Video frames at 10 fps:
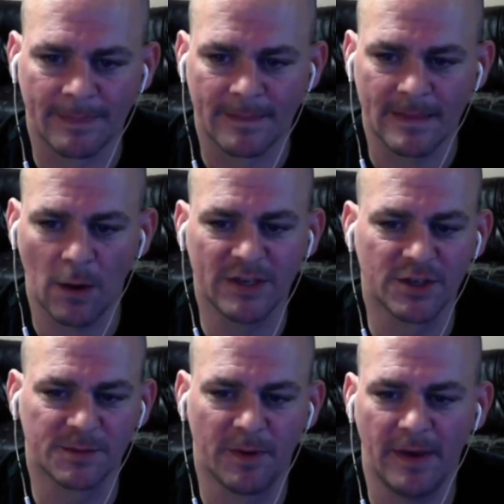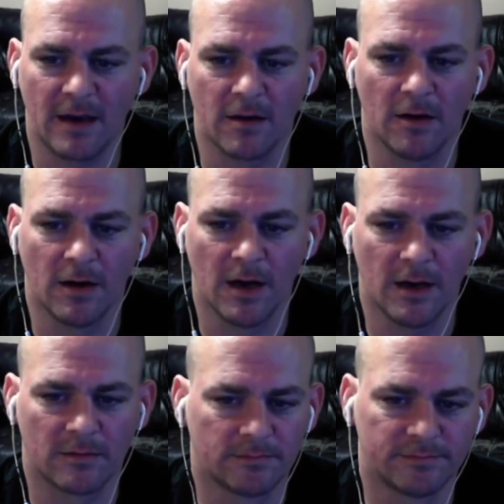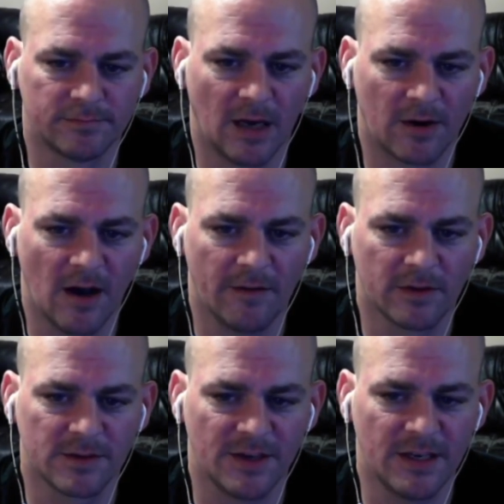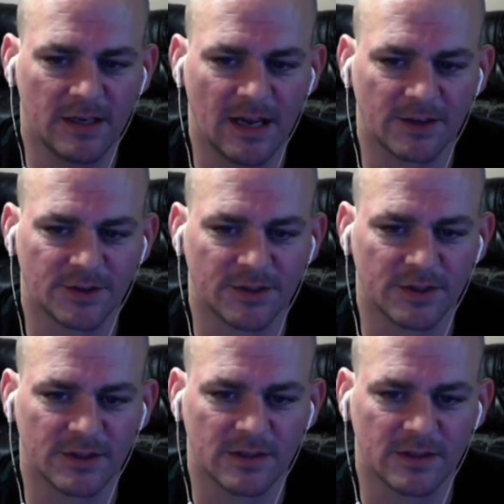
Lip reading: Now we just put back our our cover, so he can actually just